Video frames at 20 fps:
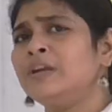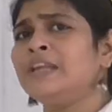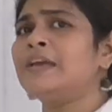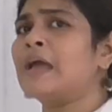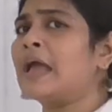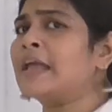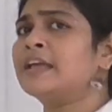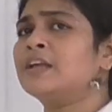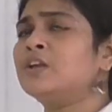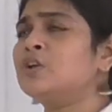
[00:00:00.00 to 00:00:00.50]

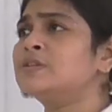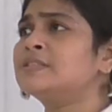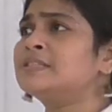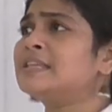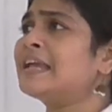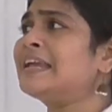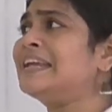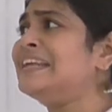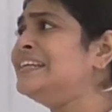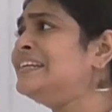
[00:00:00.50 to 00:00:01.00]
fully, I cannot
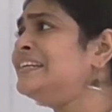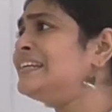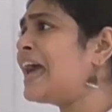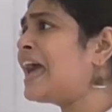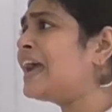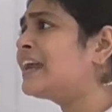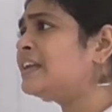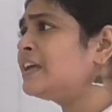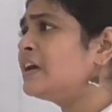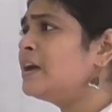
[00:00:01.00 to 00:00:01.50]
say
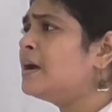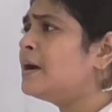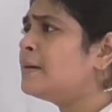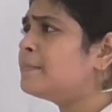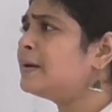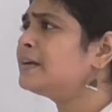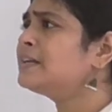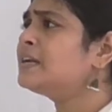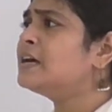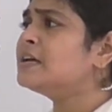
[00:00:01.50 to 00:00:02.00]
intact,
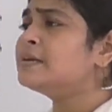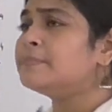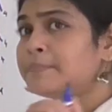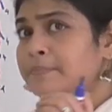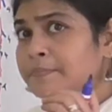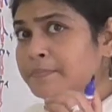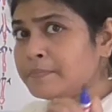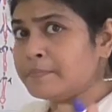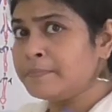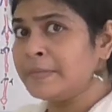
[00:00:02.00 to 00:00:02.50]
but
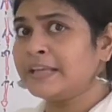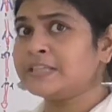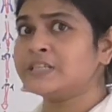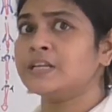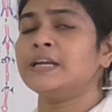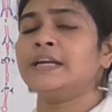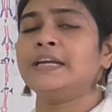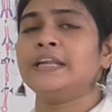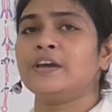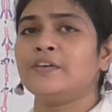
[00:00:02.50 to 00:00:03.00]

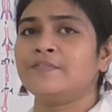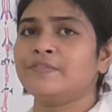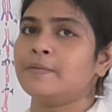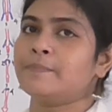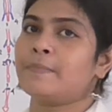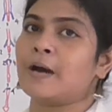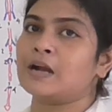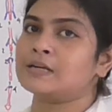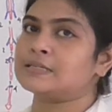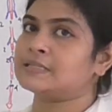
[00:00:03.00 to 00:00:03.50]
majority of
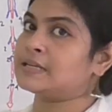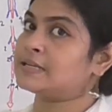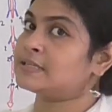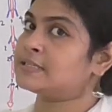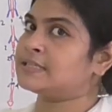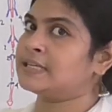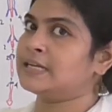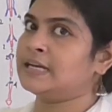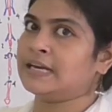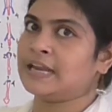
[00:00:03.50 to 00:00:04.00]
the parts
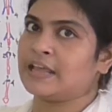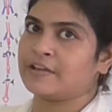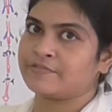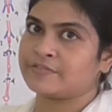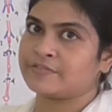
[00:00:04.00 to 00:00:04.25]
are still